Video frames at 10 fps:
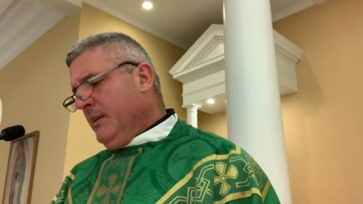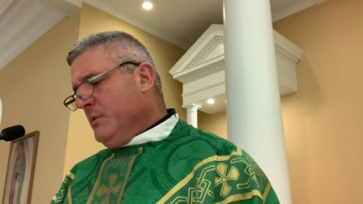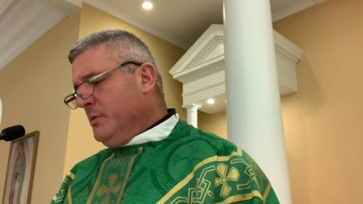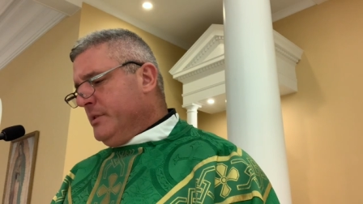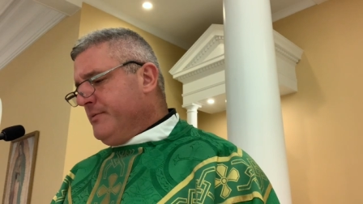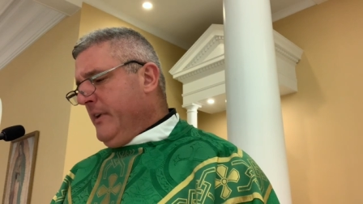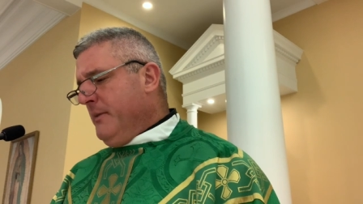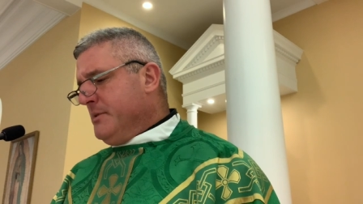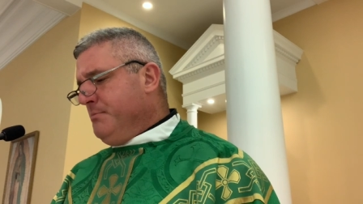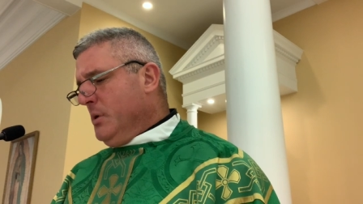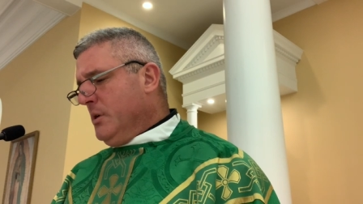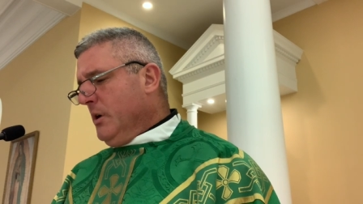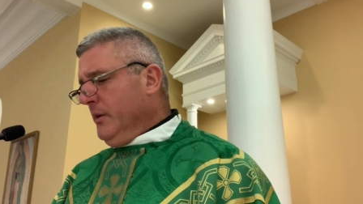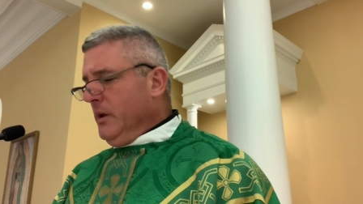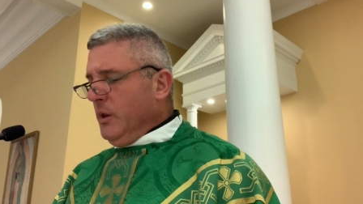Wrote this famous book
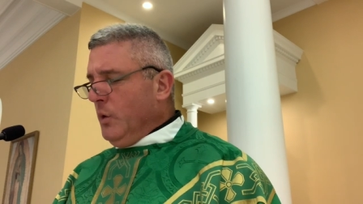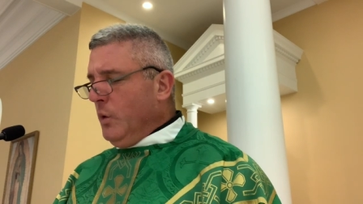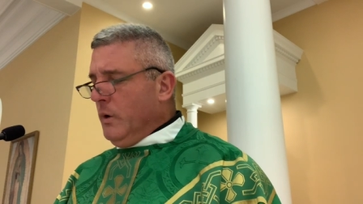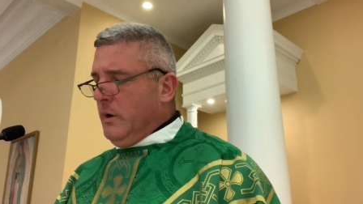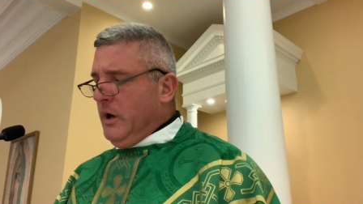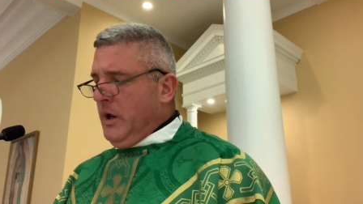called The Lord.